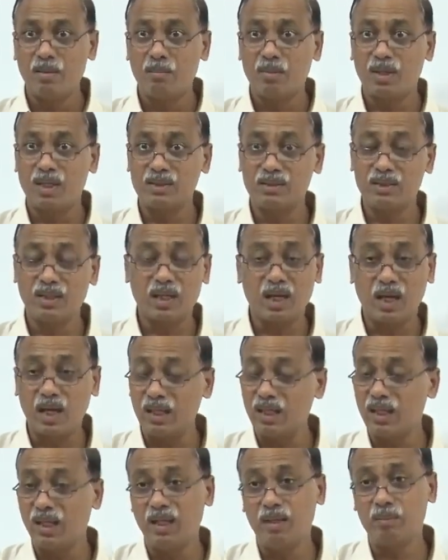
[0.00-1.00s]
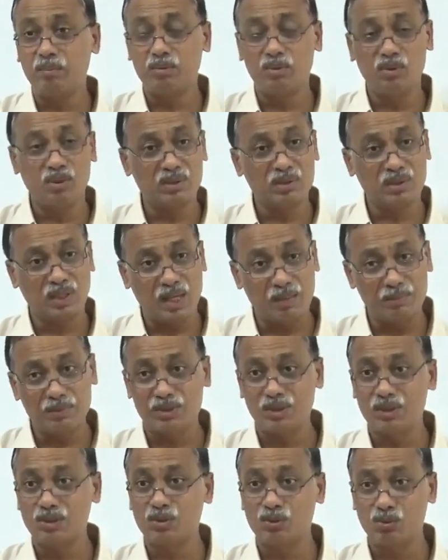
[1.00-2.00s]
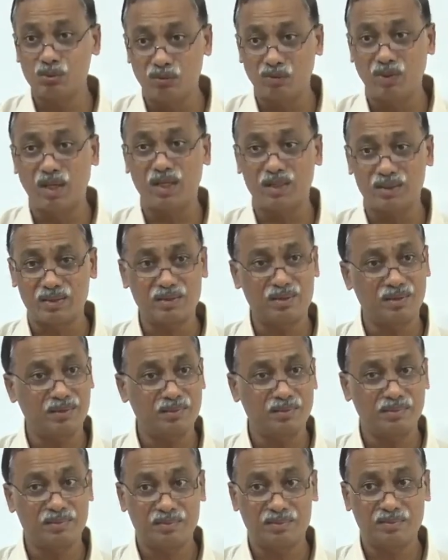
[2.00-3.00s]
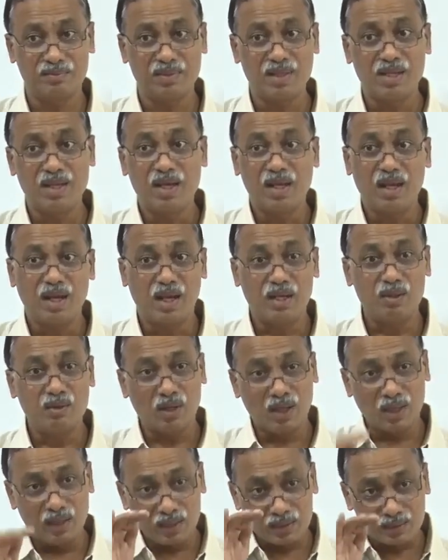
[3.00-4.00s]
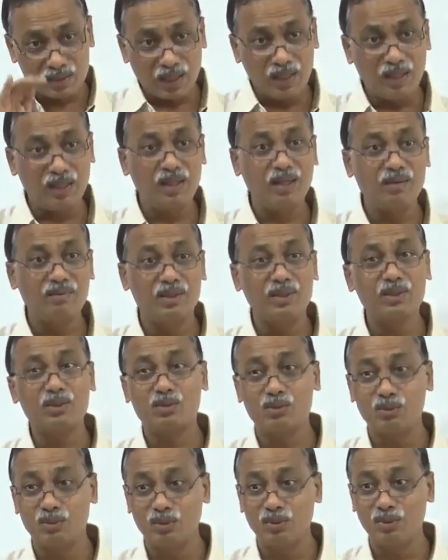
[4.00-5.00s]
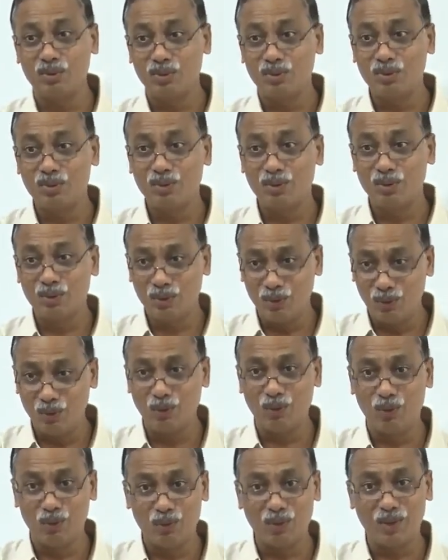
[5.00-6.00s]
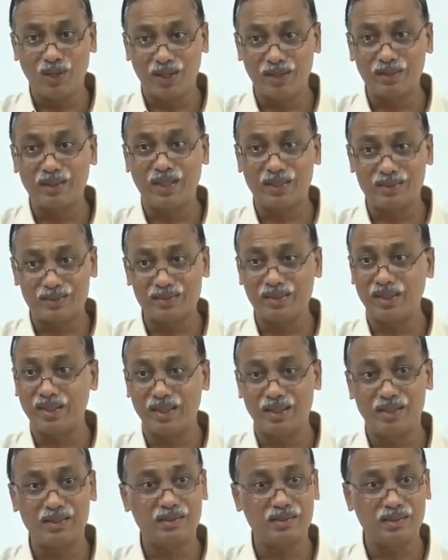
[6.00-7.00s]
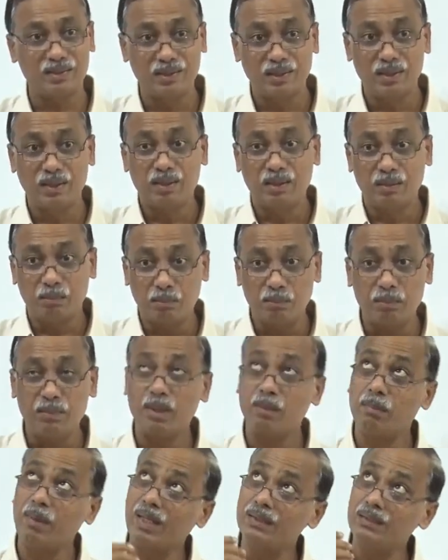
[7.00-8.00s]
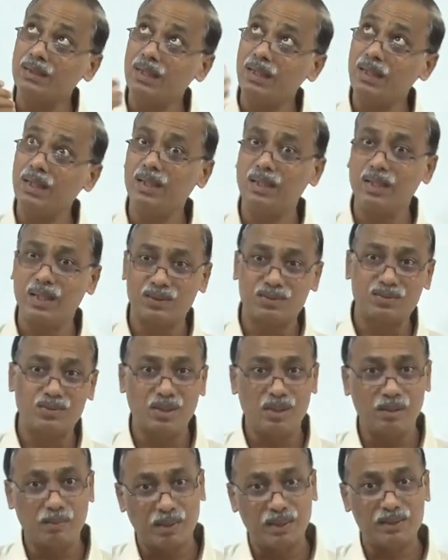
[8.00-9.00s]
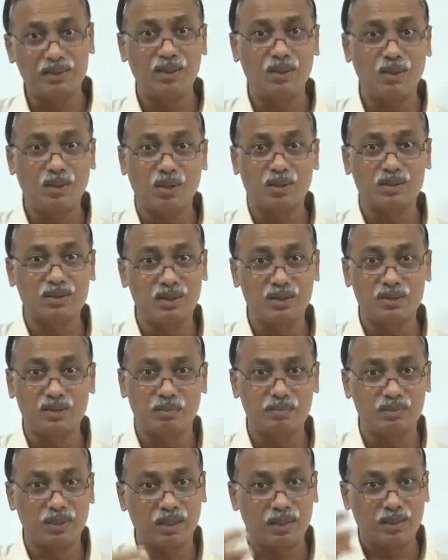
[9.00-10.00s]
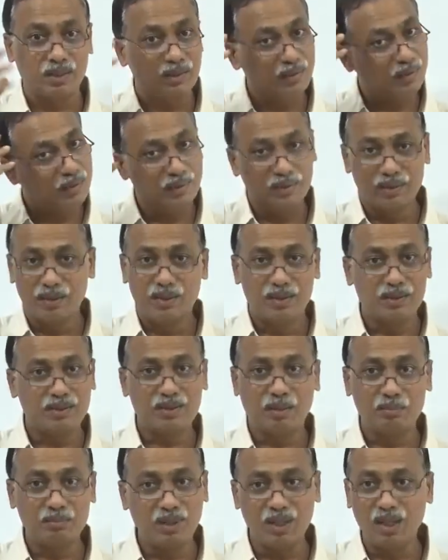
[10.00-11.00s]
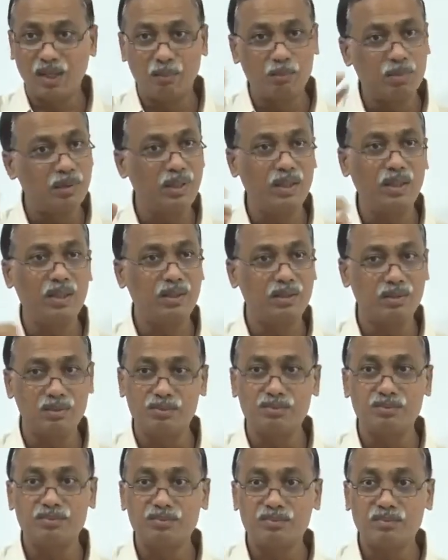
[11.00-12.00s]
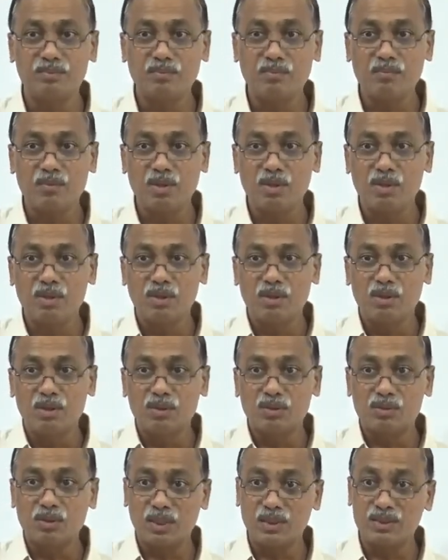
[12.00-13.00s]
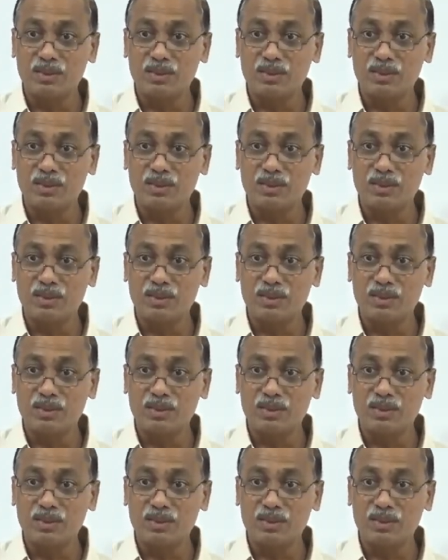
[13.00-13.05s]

But I say can't help, your syllabus is too vast and your understanding level is too low at that stage imagining industry and imagining costing subject is something completely new. So I